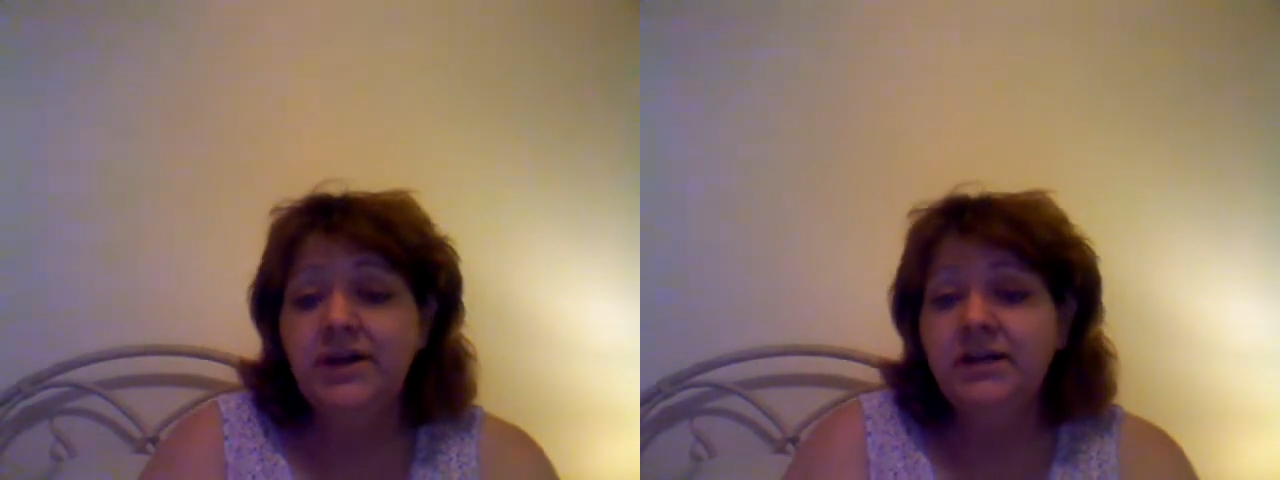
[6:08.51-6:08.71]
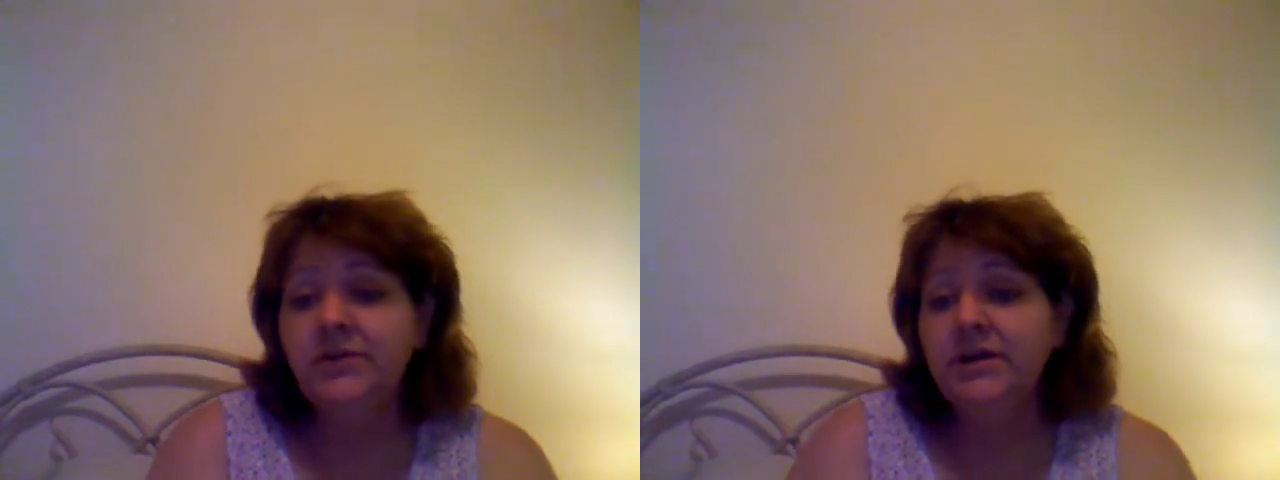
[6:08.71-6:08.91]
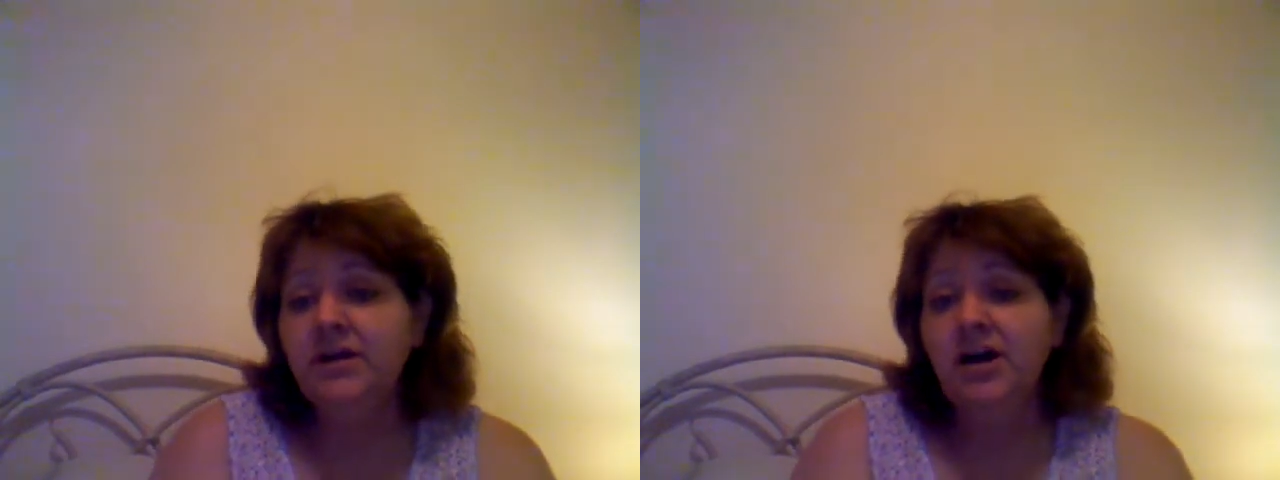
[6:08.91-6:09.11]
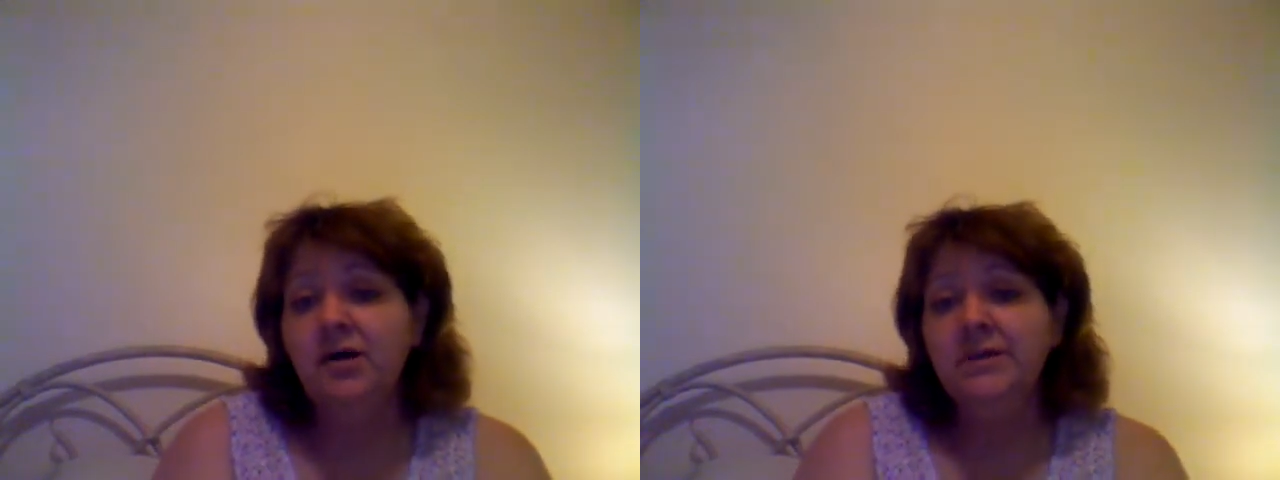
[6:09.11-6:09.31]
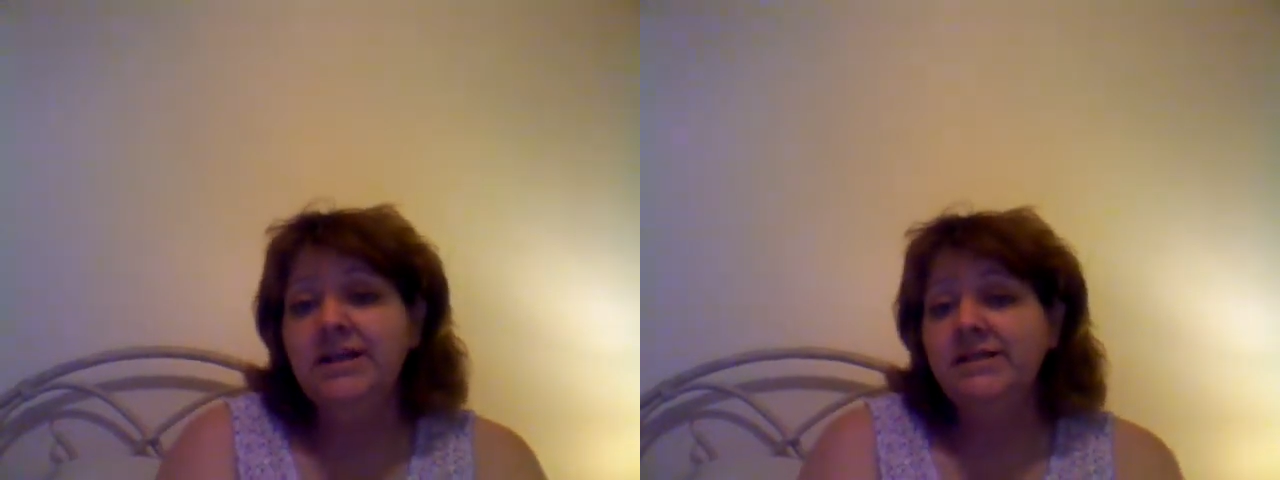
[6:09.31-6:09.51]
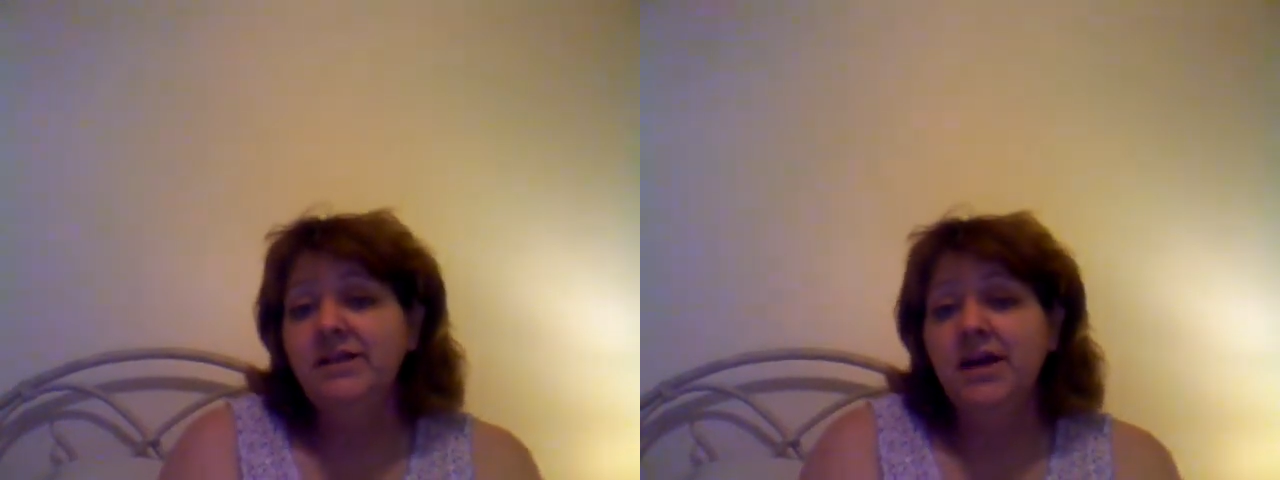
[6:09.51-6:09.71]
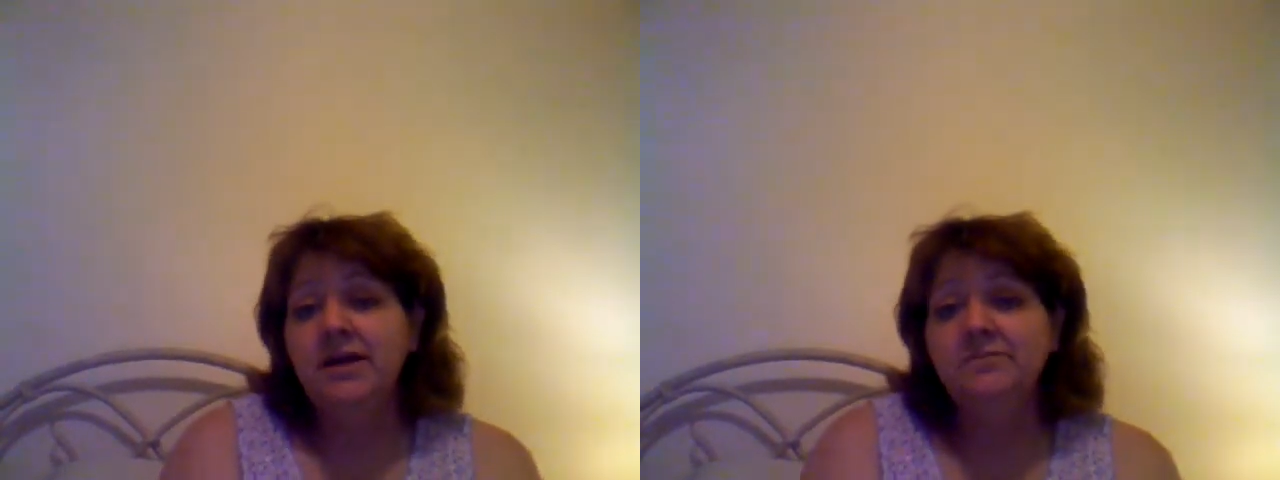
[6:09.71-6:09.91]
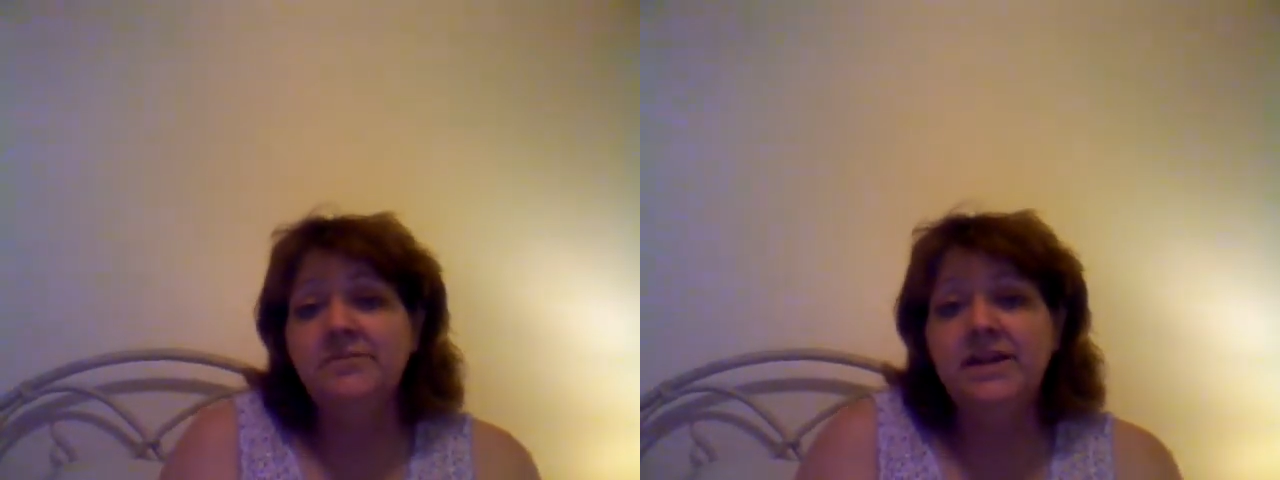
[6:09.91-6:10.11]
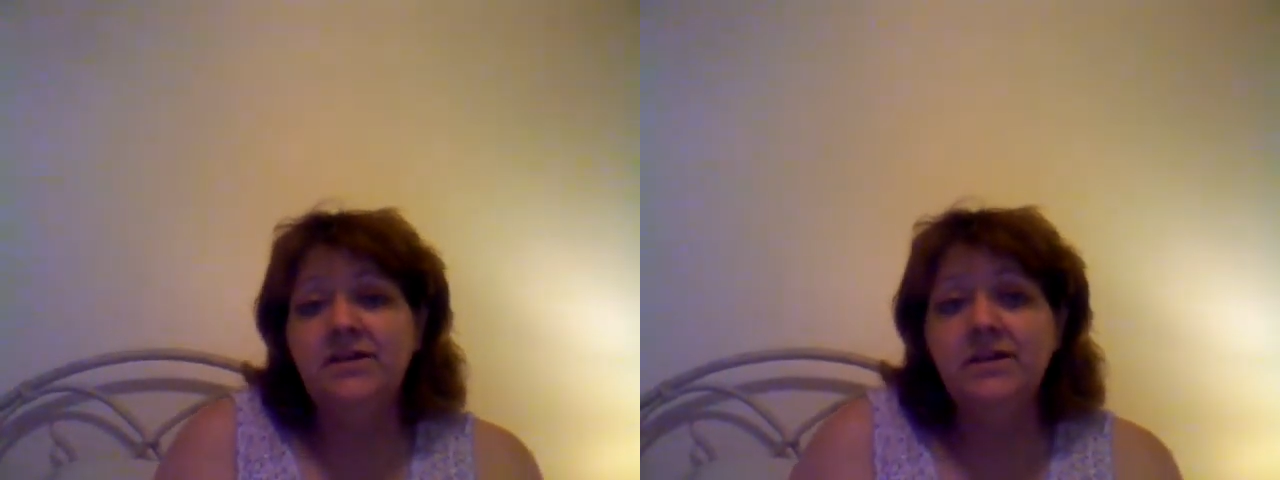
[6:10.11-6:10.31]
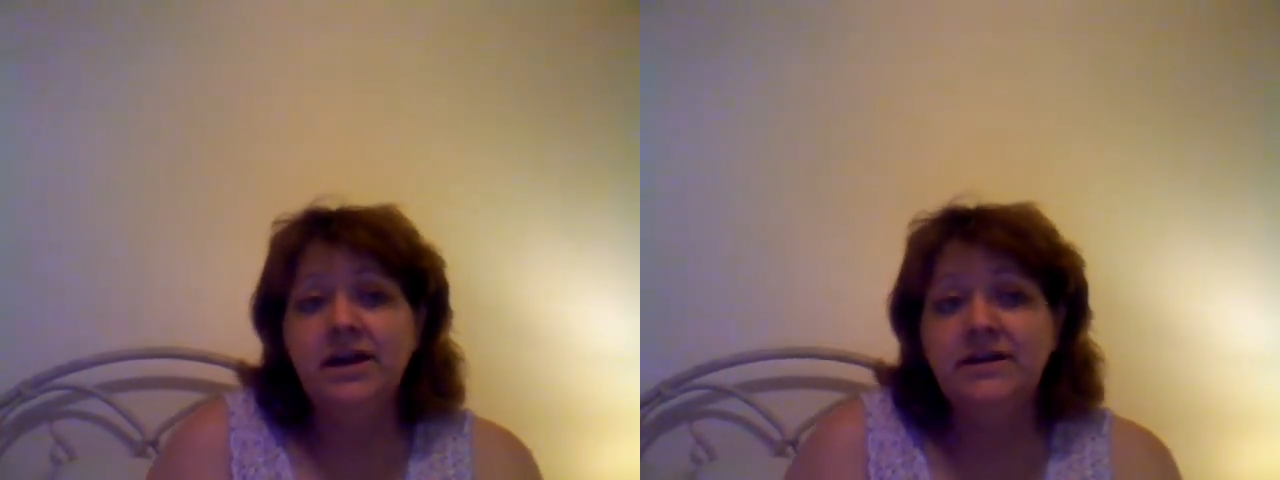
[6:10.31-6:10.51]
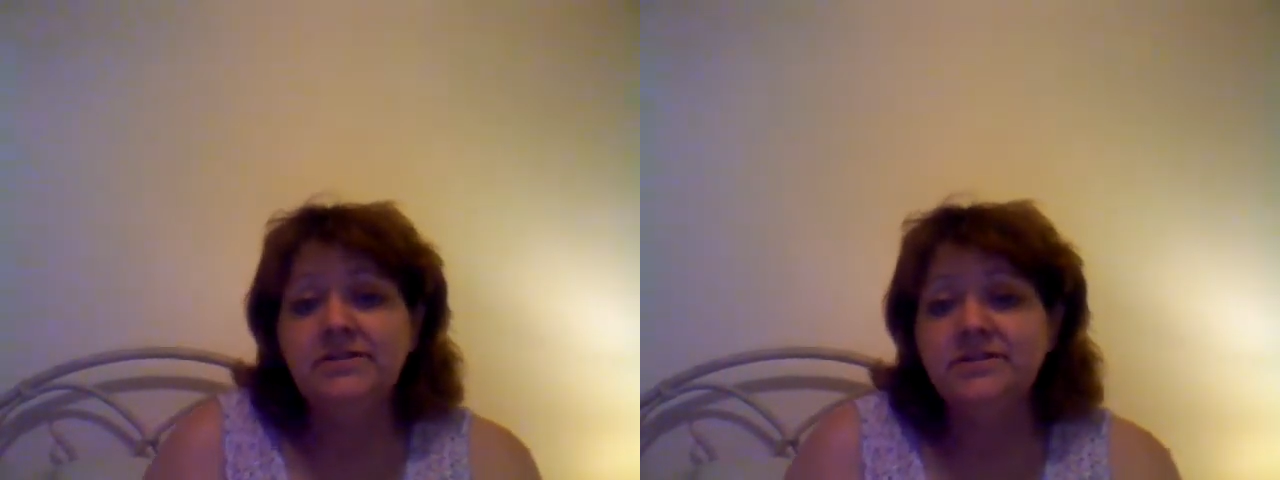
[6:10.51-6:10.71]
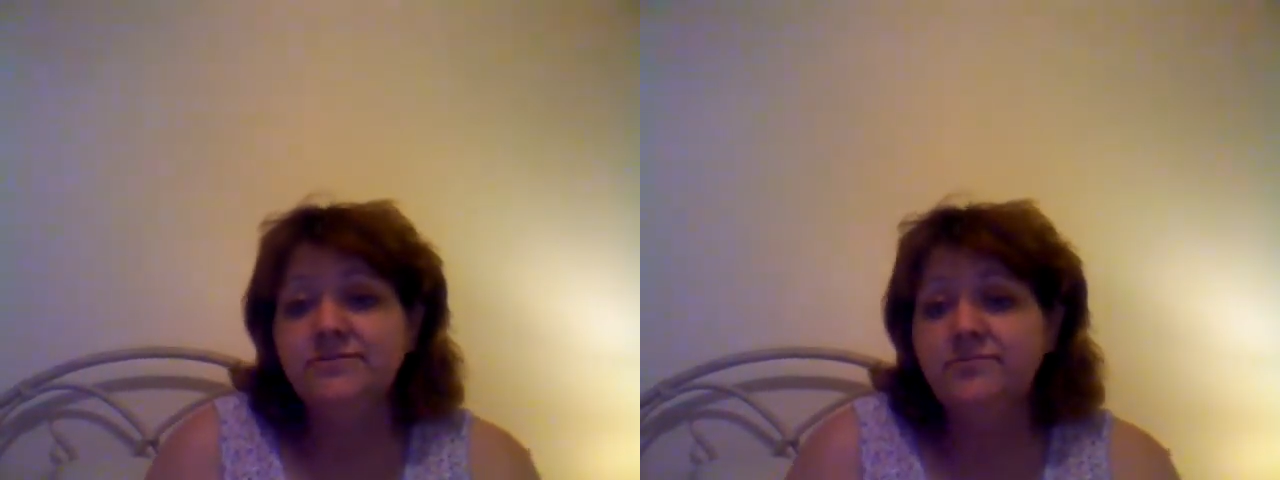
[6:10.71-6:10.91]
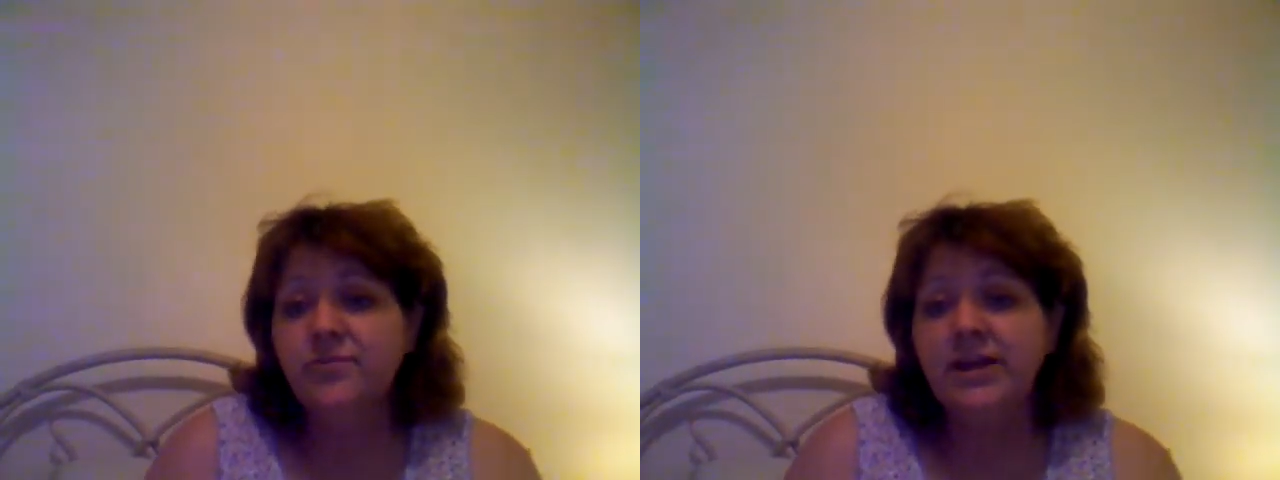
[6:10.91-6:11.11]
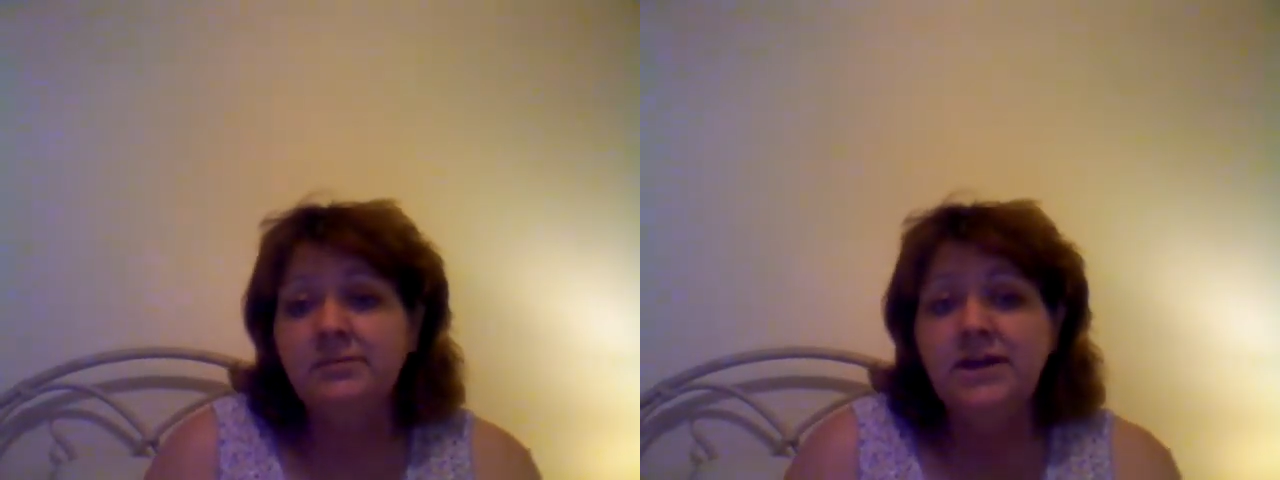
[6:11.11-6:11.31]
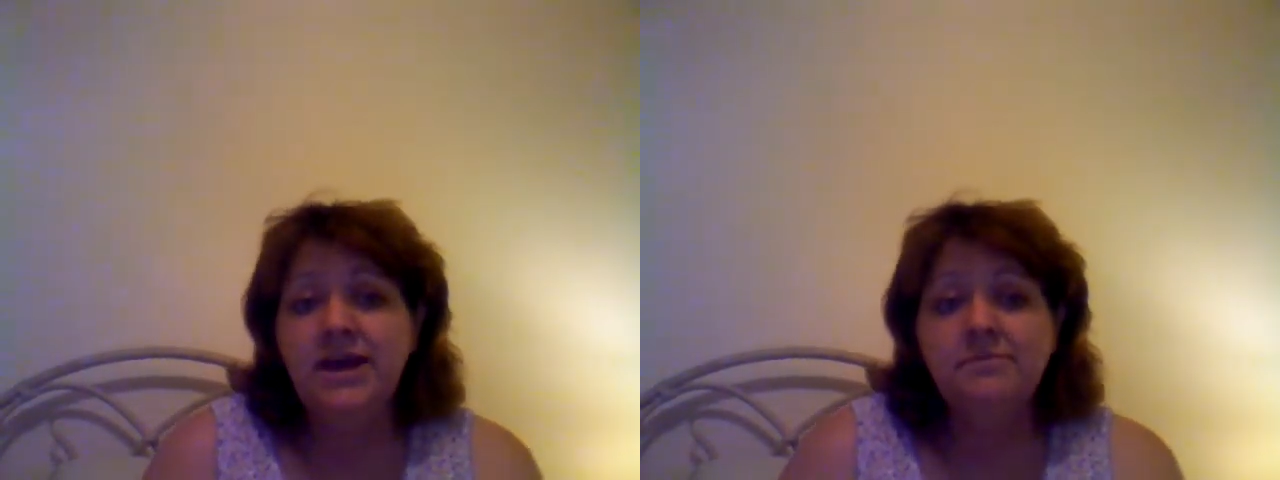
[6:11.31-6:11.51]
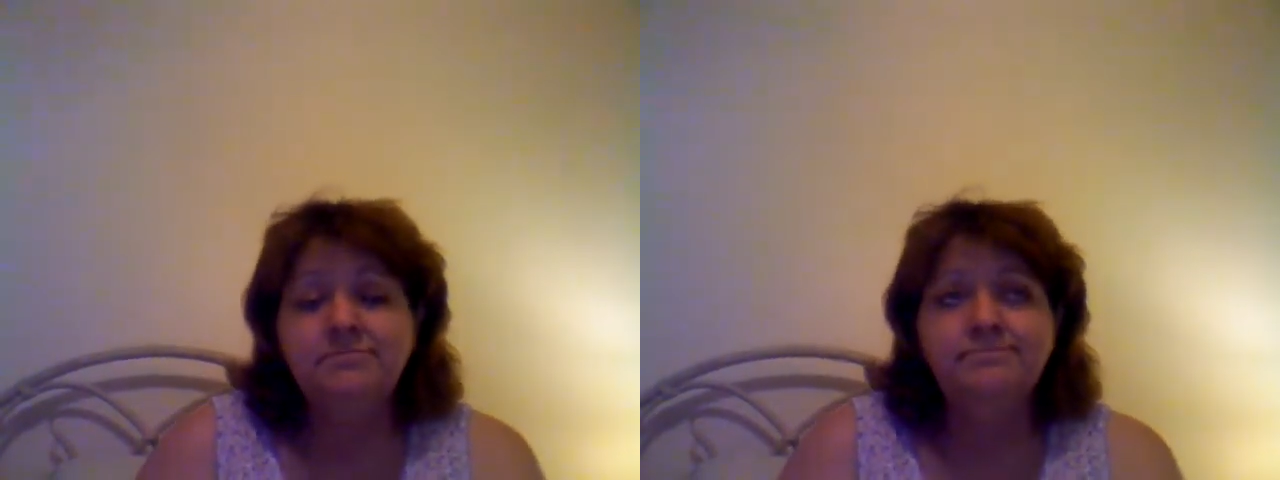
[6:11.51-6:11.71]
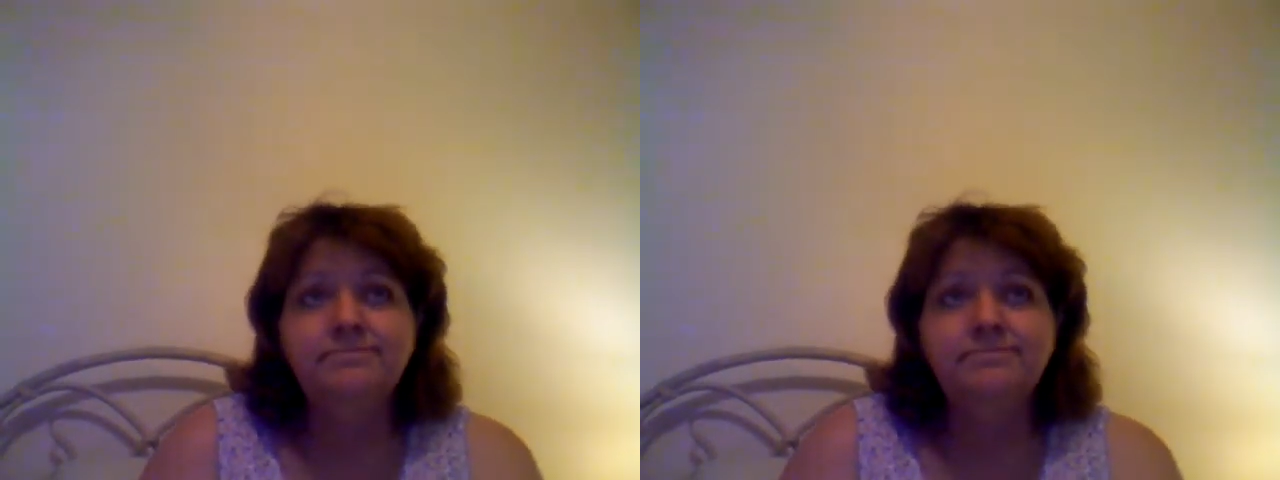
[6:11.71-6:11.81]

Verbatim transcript: Anyone could call me anytime, day or night. Just ring me up.